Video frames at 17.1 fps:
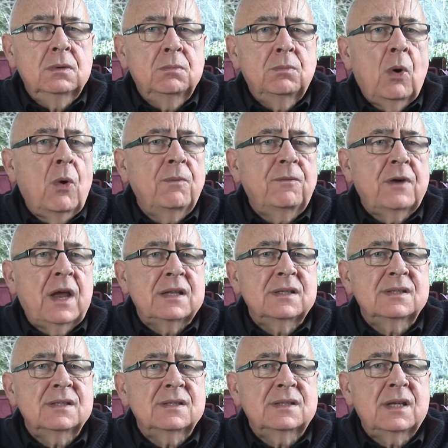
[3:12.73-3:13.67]
Pope
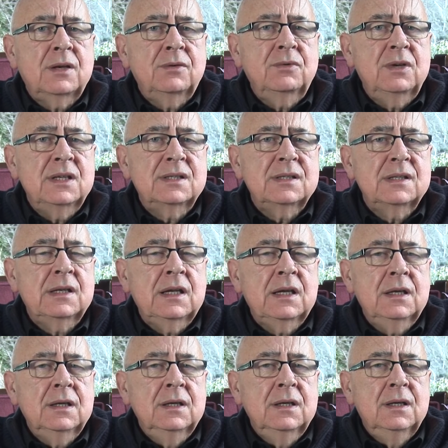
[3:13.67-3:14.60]
Francis said
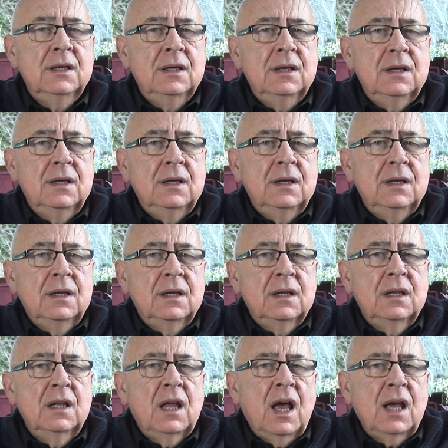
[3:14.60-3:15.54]
recently,
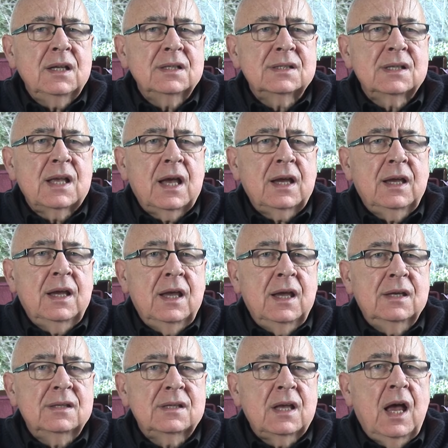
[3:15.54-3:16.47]
like
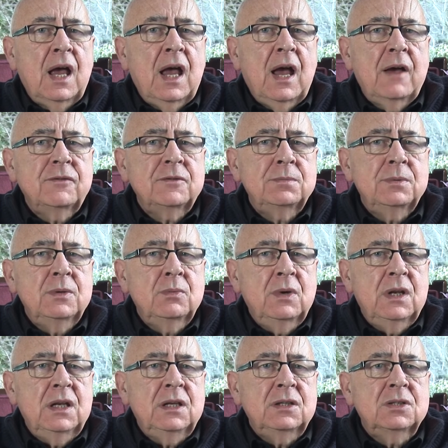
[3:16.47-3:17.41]
Zacchaeus, I have to be
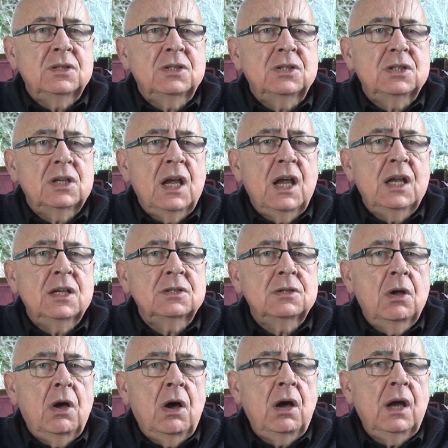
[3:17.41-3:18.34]
willing to change
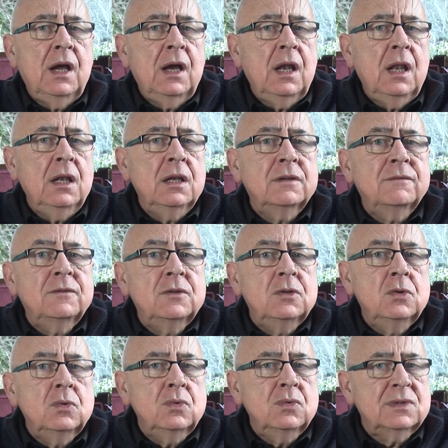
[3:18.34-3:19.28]
long-held
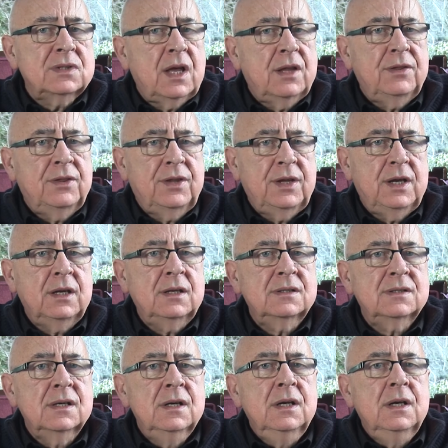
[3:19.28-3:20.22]
views on
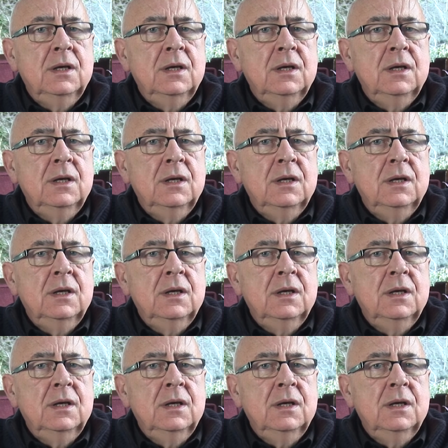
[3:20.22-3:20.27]
things